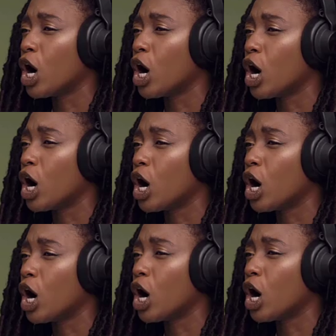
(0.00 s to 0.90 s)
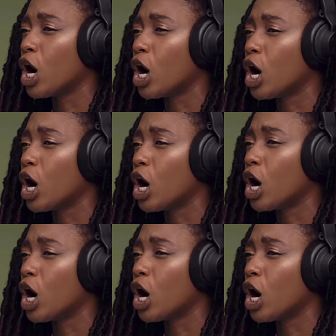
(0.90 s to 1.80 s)

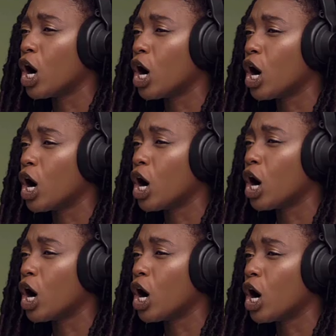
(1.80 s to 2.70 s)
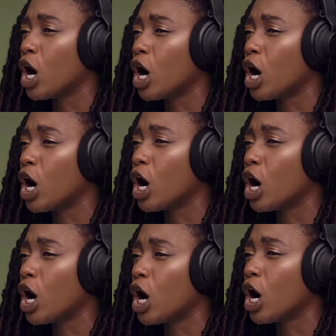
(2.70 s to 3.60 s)

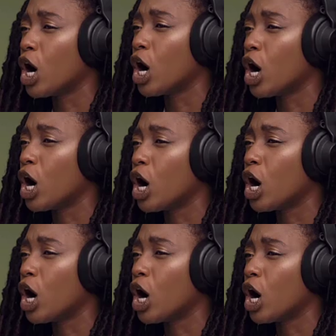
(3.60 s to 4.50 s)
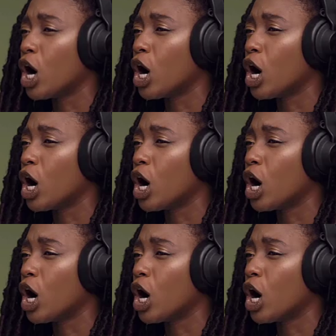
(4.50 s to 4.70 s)
No words are spoken by the person on screen.